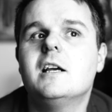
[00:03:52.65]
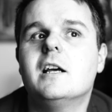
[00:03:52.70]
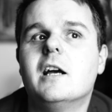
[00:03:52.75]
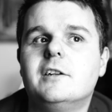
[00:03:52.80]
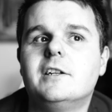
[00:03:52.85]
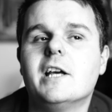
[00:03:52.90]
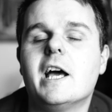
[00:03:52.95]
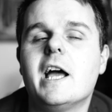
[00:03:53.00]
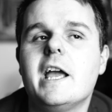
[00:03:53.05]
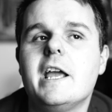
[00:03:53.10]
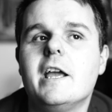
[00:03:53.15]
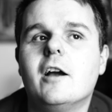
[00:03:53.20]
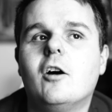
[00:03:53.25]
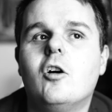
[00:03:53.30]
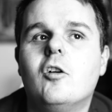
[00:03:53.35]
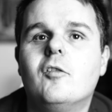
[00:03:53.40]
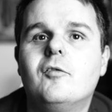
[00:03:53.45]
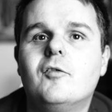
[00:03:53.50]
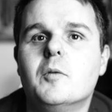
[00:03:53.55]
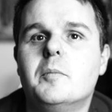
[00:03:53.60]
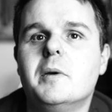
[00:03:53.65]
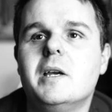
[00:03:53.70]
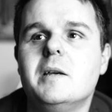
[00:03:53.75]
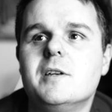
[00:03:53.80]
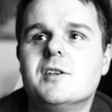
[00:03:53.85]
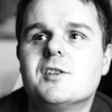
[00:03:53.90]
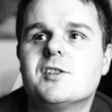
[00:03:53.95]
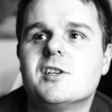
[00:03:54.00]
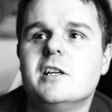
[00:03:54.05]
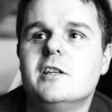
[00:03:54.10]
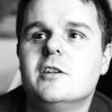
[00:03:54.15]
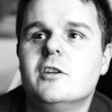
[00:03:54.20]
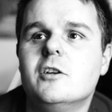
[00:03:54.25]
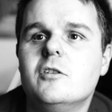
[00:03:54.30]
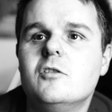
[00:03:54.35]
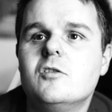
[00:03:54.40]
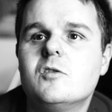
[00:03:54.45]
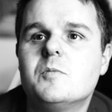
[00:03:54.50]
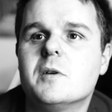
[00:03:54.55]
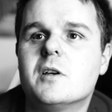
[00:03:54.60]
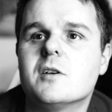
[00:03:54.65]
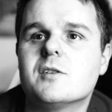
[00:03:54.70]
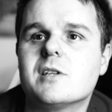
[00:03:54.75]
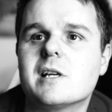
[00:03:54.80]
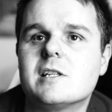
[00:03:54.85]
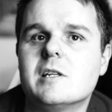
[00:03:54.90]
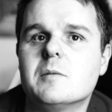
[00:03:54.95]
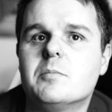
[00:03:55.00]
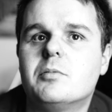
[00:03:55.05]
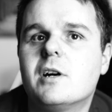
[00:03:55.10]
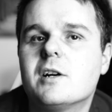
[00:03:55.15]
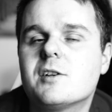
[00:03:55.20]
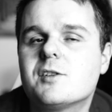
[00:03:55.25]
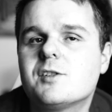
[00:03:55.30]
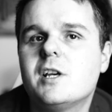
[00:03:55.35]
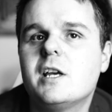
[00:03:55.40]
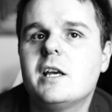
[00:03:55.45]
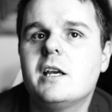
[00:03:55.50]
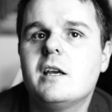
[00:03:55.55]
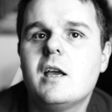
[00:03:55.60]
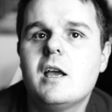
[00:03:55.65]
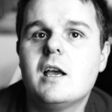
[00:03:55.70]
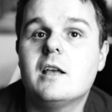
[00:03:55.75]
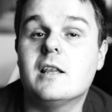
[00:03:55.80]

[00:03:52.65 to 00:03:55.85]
A day off the BBC News because that's depressing.